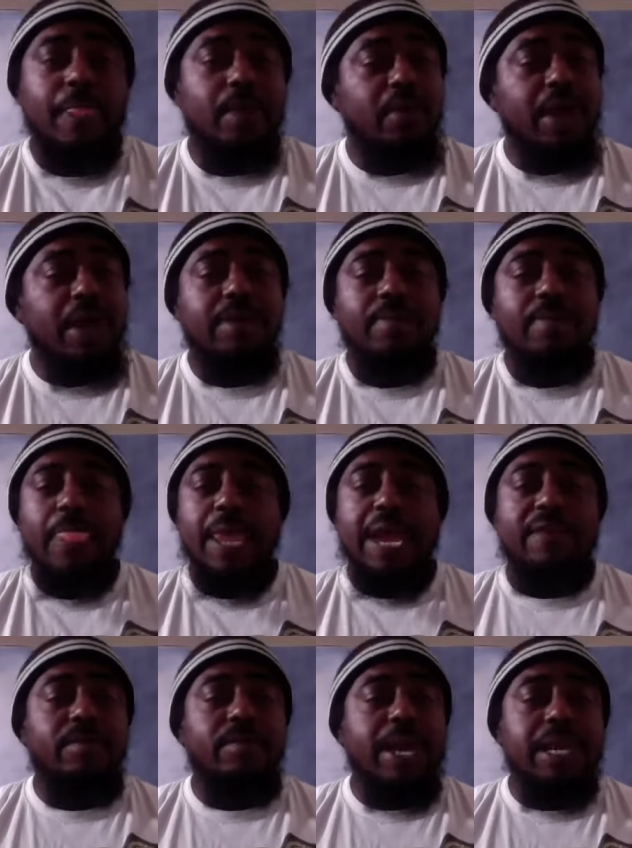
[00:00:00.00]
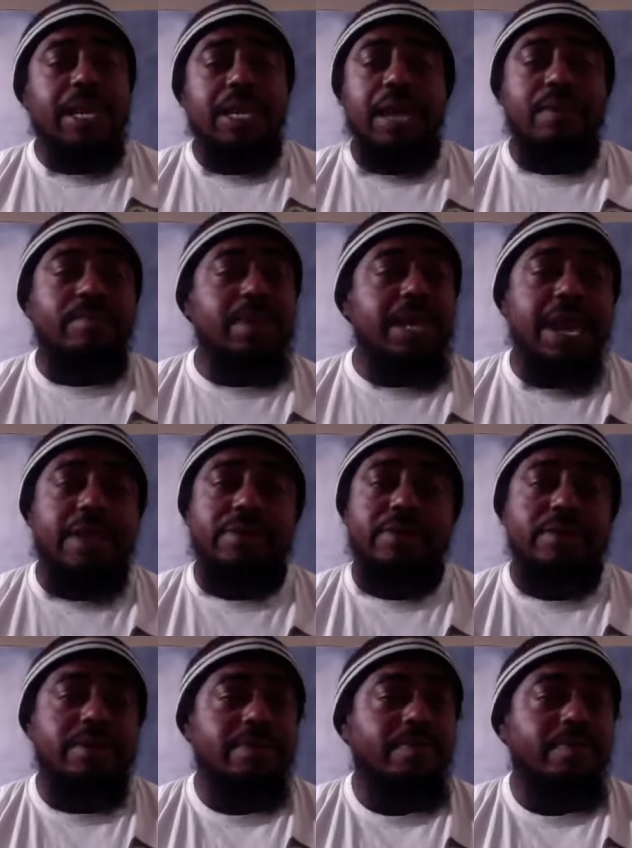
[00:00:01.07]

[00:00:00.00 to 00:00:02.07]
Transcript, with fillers: right? Everybody can't be Heather.